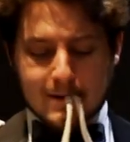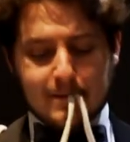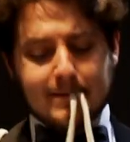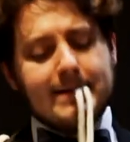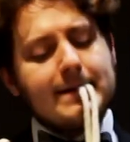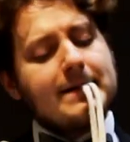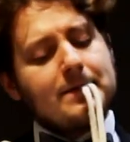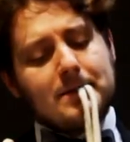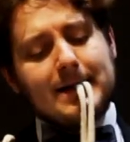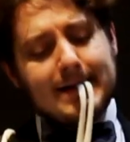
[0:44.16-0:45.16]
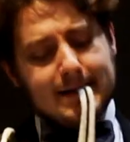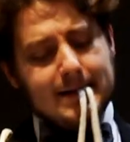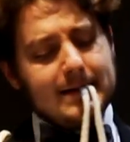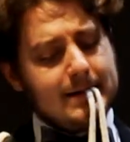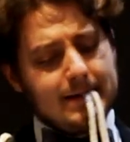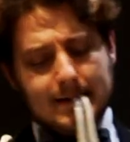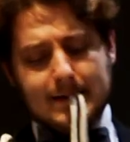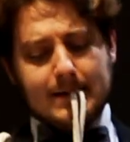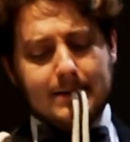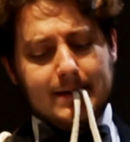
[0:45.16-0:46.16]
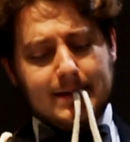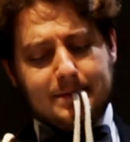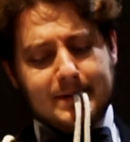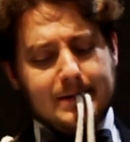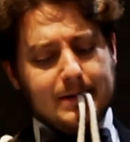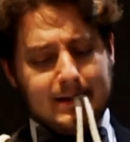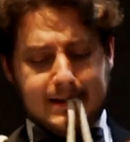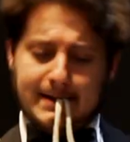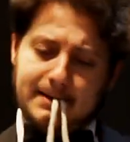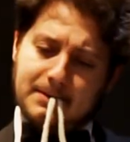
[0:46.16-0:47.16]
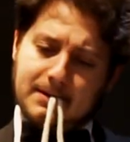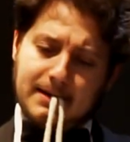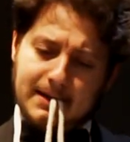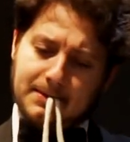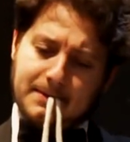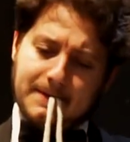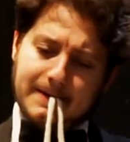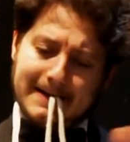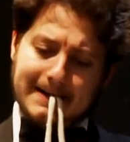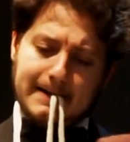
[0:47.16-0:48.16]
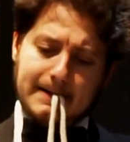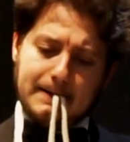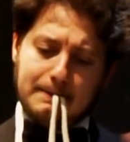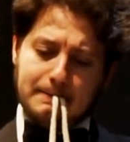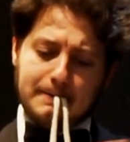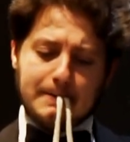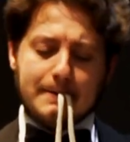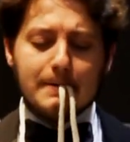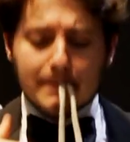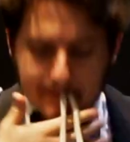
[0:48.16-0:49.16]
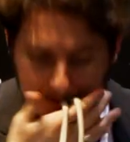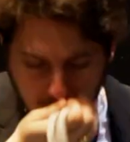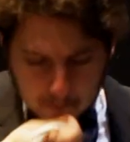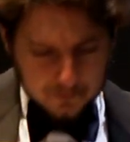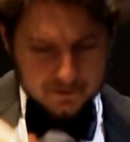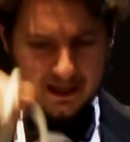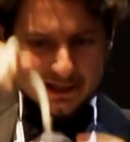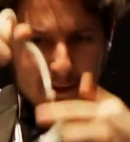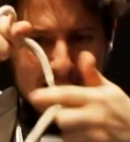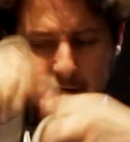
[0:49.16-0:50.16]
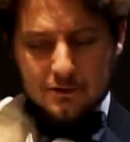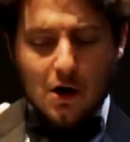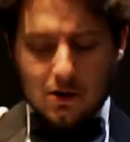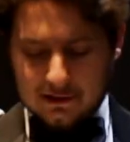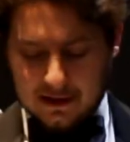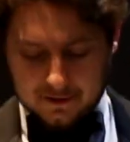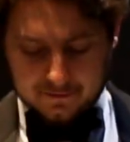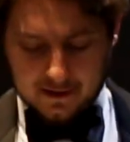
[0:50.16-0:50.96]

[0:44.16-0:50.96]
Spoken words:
which is rather peculiar, I would think. Put the ends back, like